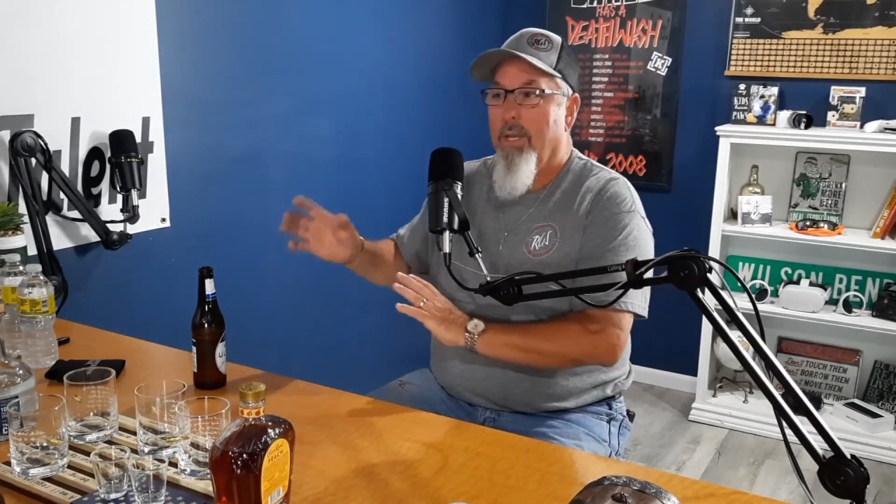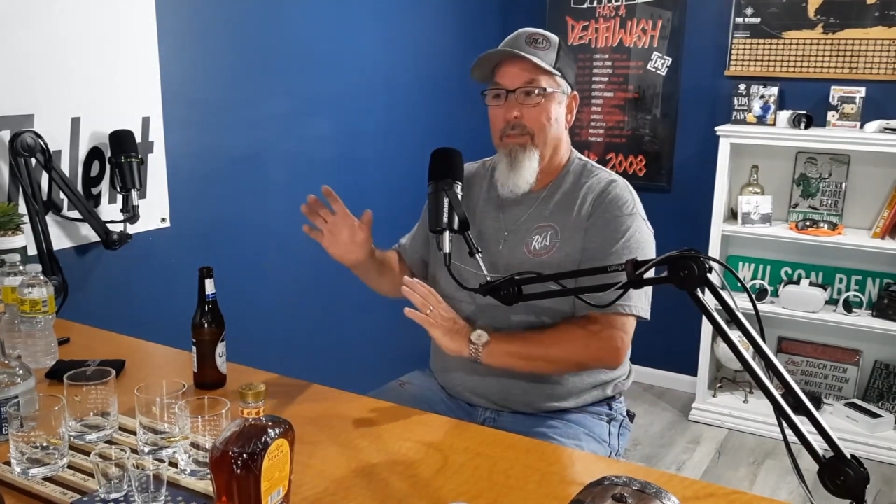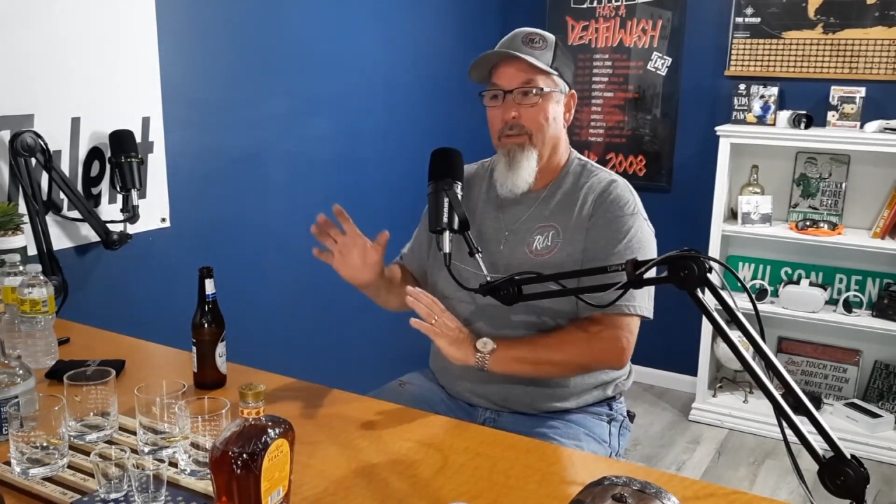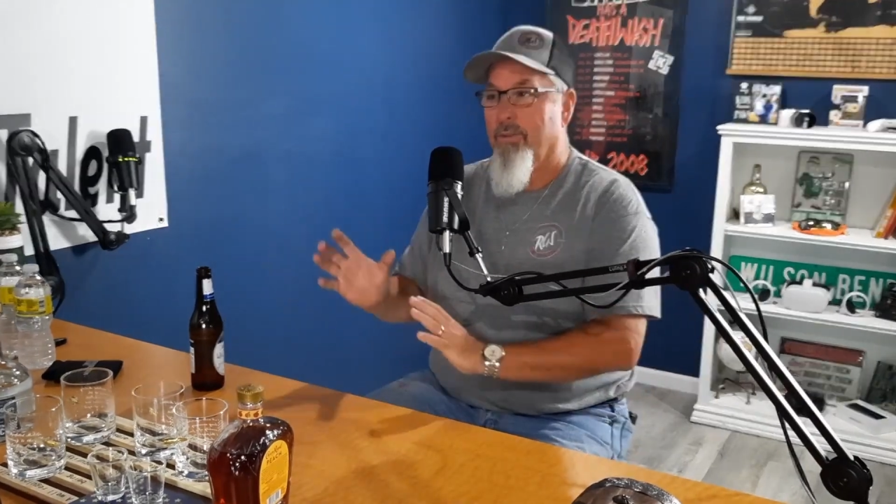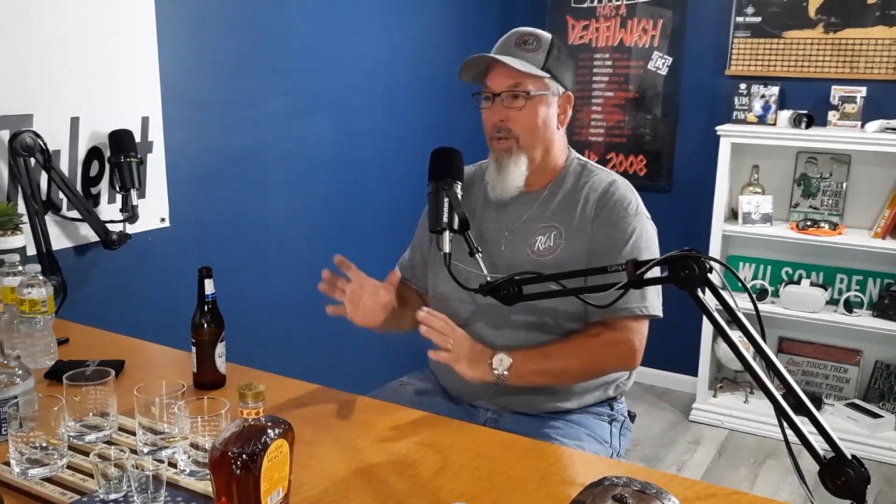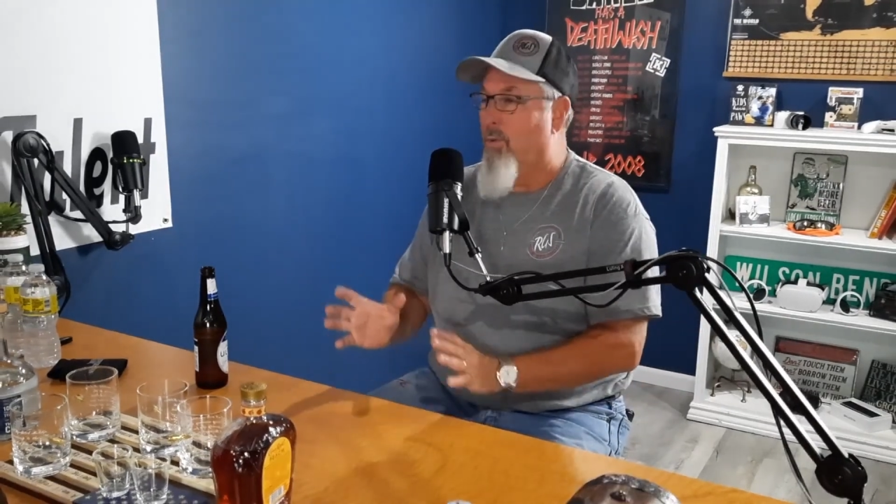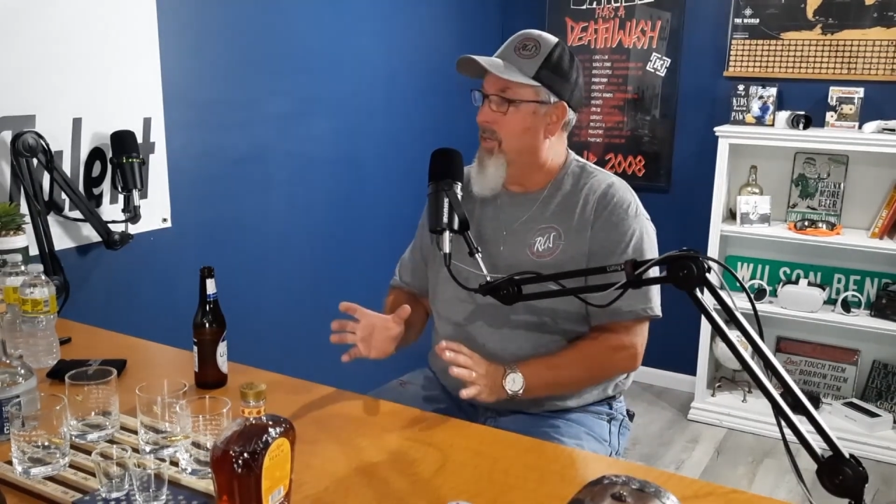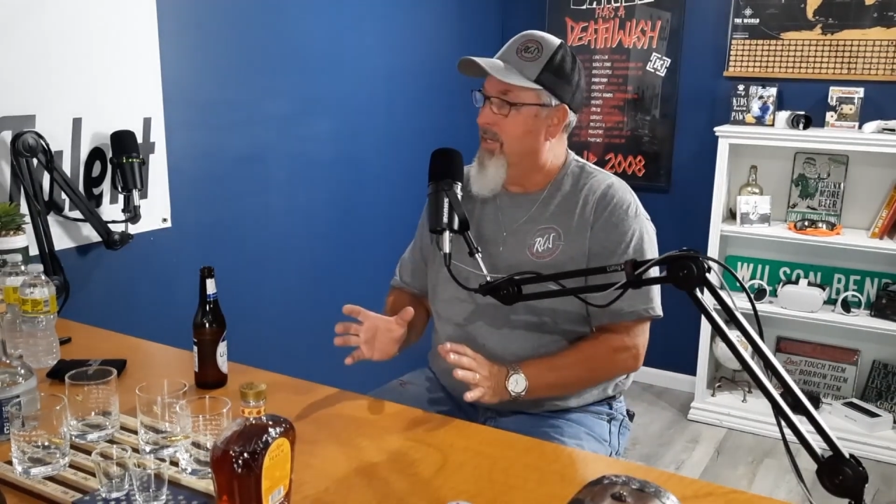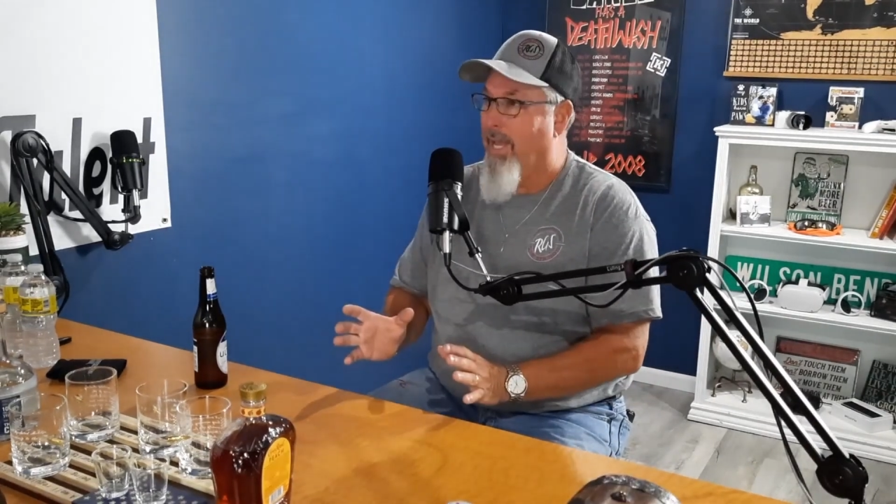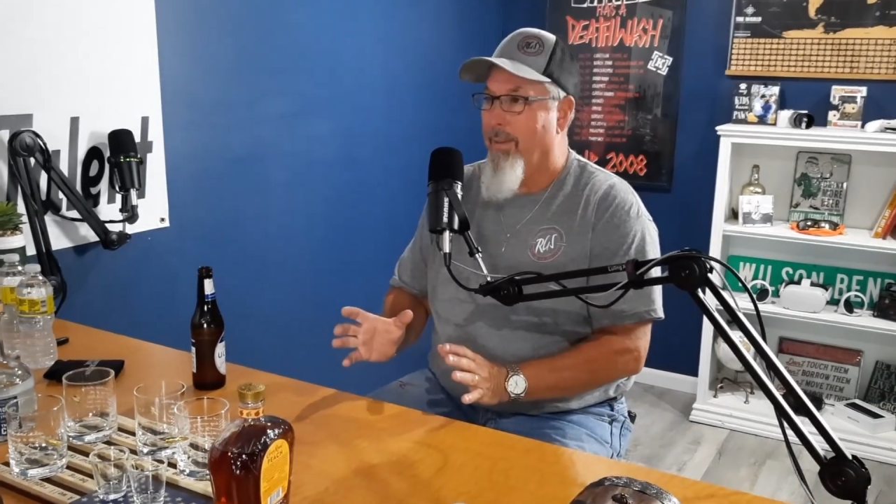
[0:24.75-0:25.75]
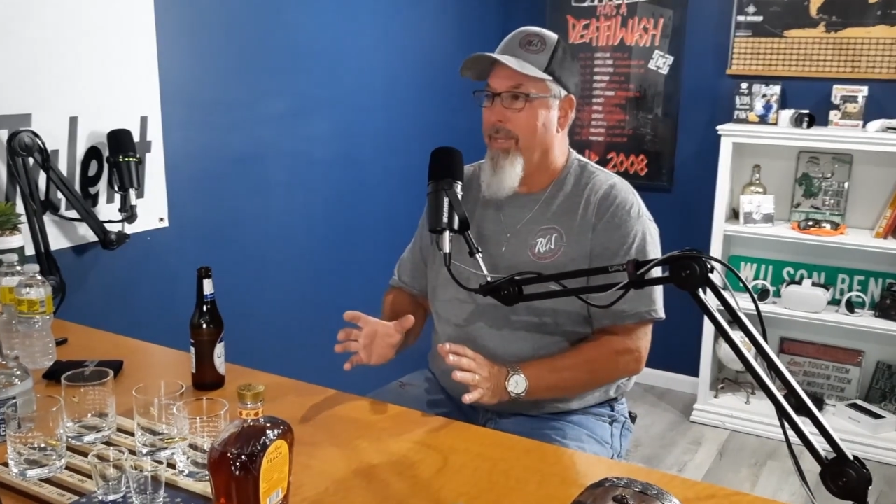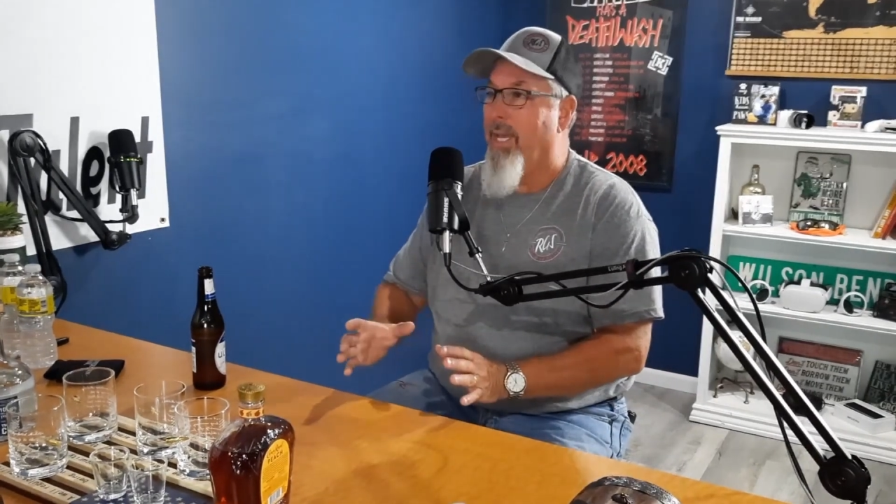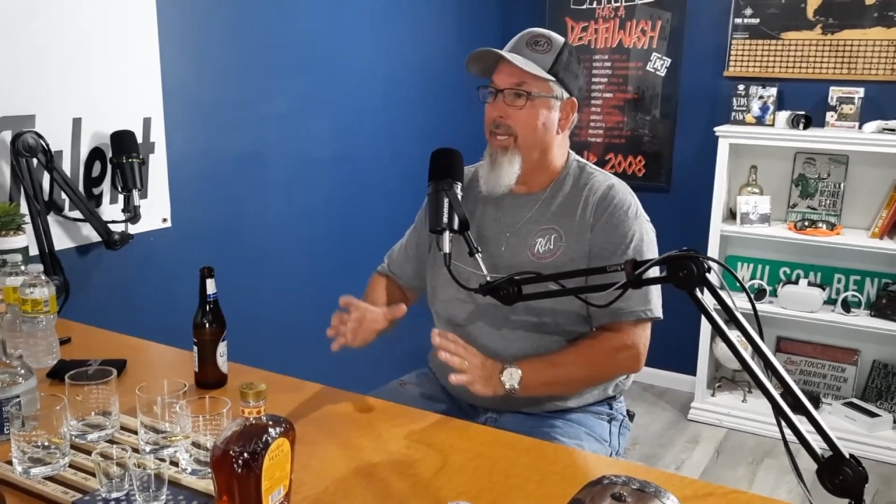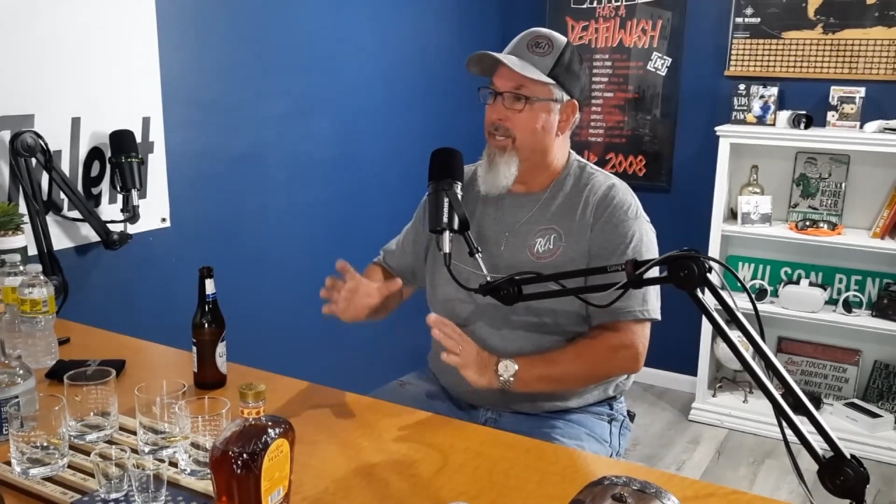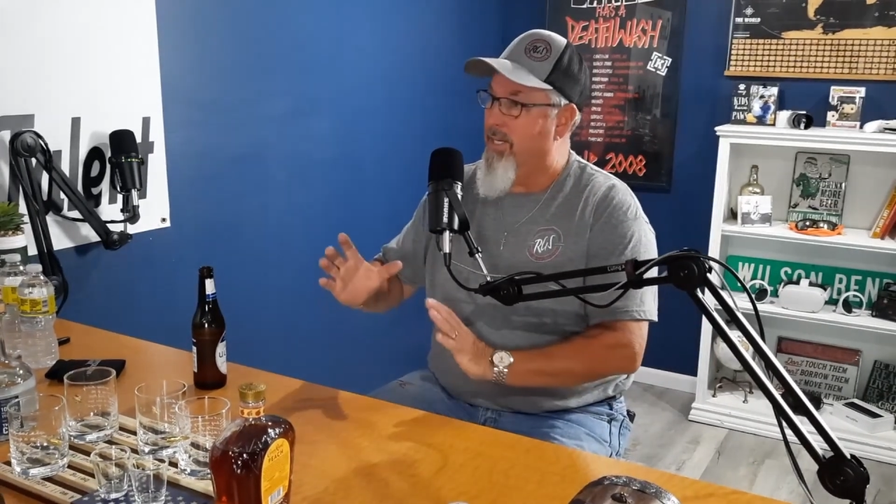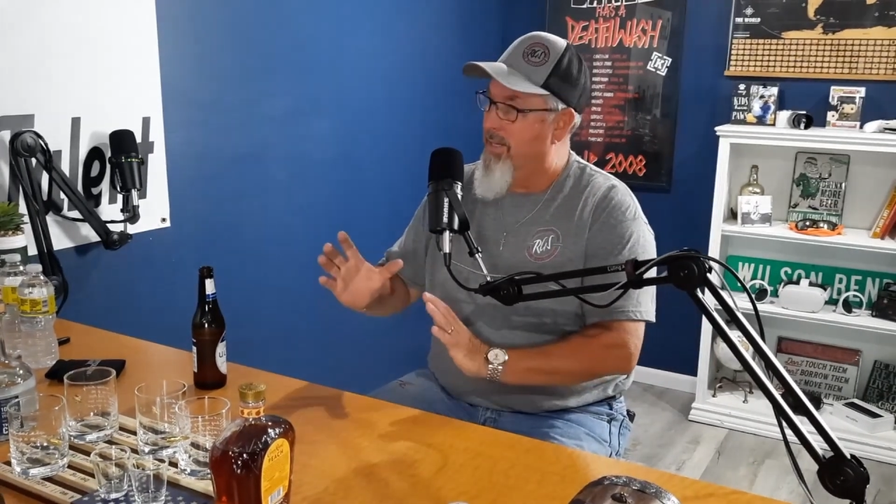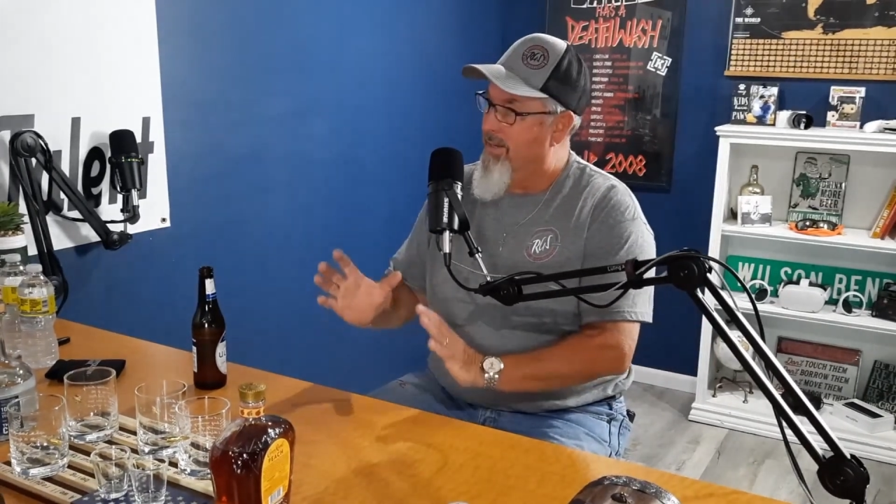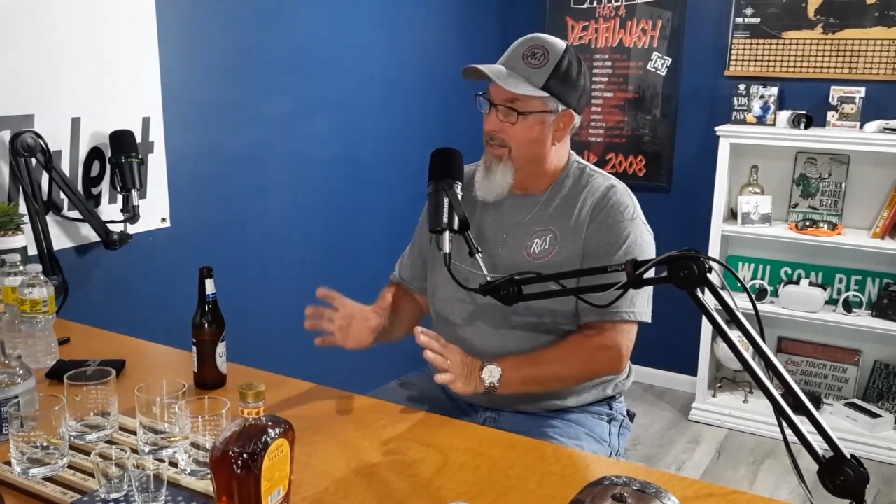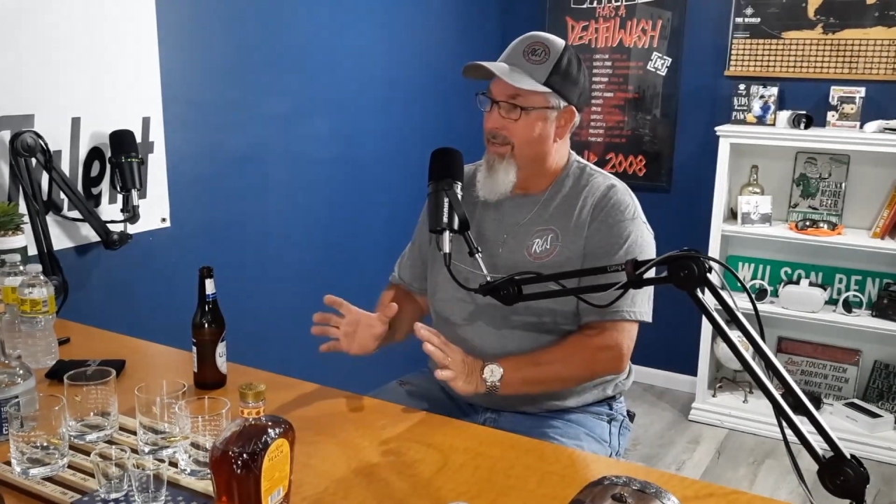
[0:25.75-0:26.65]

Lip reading: there's no contamination